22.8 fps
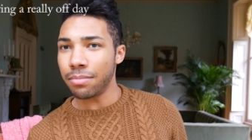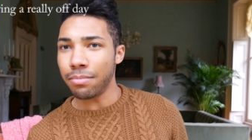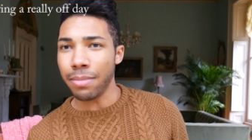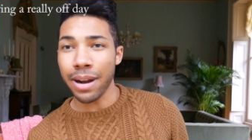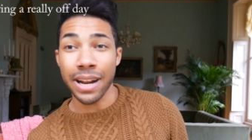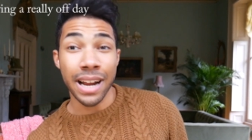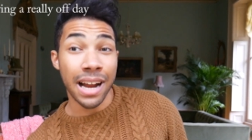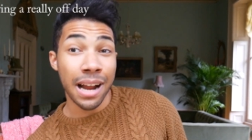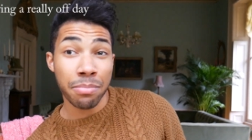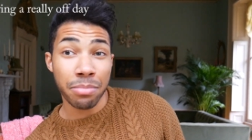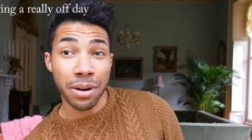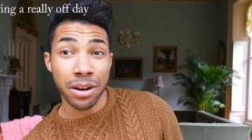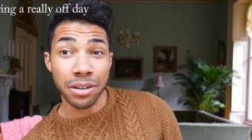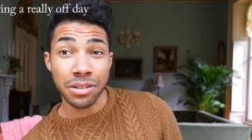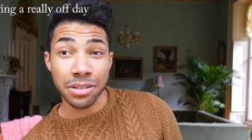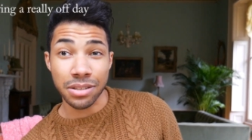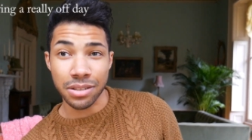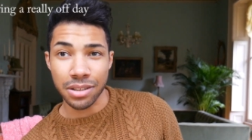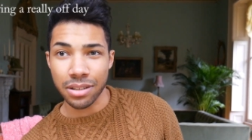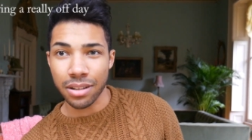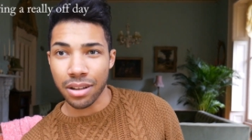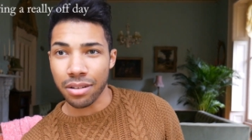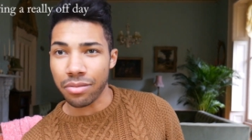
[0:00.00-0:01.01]
My eyebrows
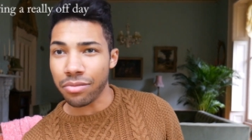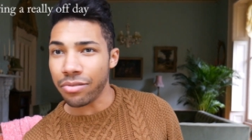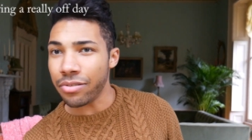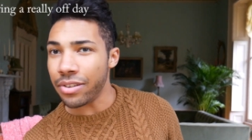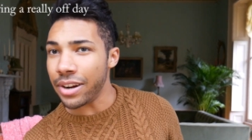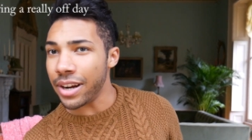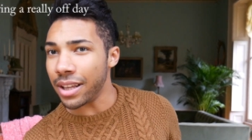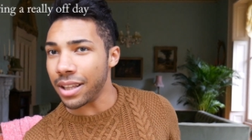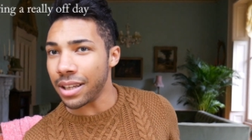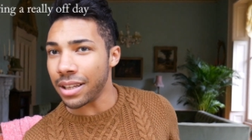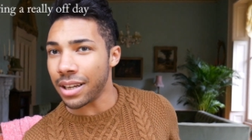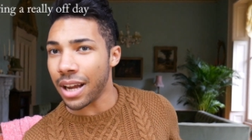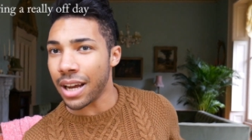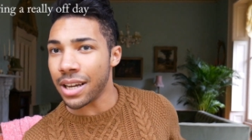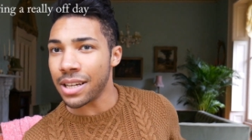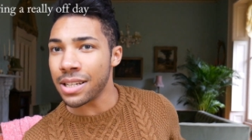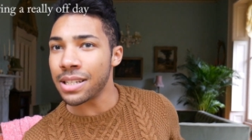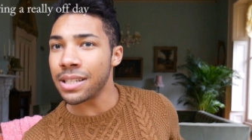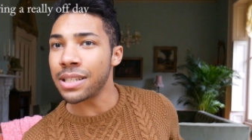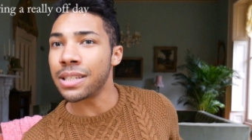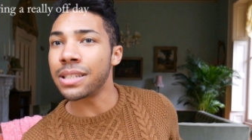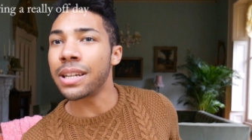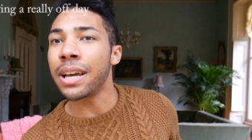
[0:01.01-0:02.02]
do look really
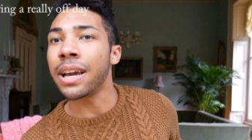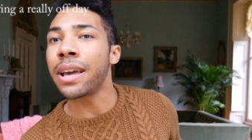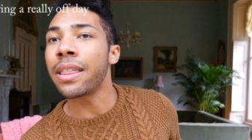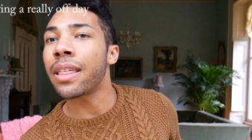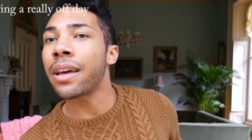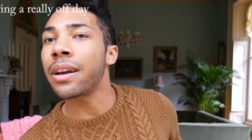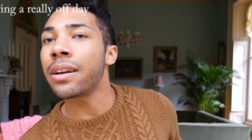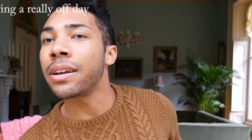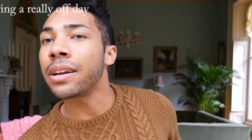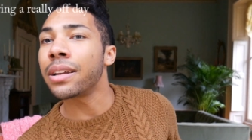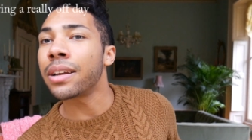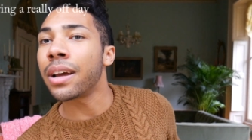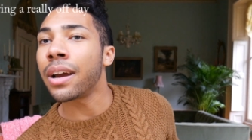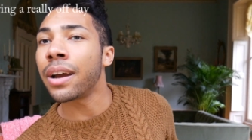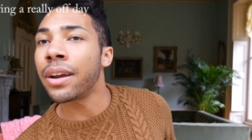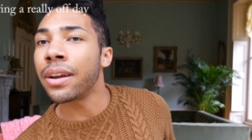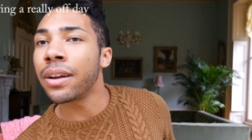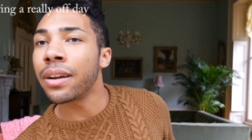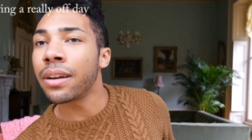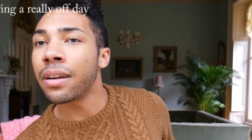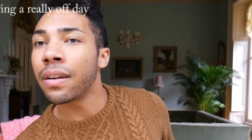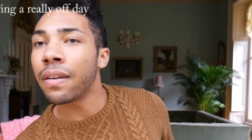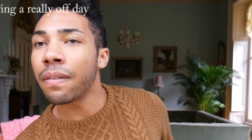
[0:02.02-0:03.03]
nice today though, you
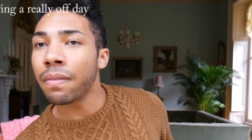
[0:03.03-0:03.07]
know.